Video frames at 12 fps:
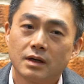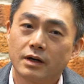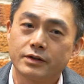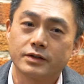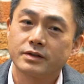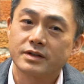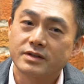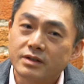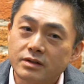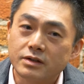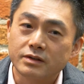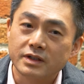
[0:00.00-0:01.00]
are doing
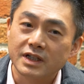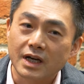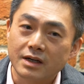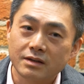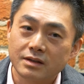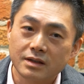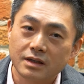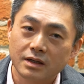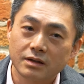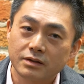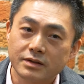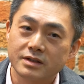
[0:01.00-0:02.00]
surgery, I don't think a
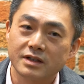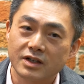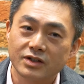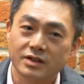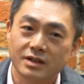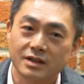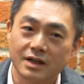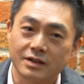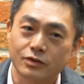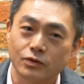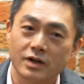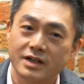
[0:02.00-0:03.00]
hallucination
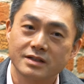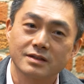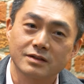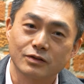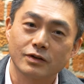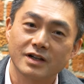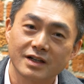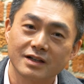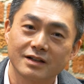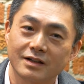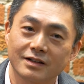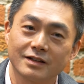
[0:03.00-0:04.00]
and drawing, drawing
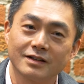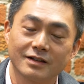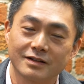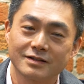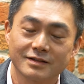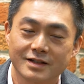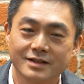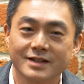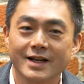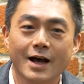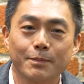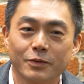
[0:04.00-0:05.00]
a, you know,
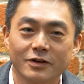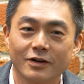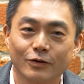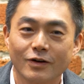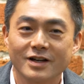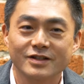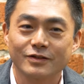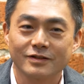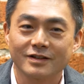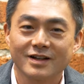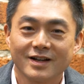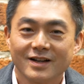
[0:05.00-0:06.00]
scalpel across
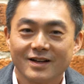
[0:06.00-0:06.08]
your,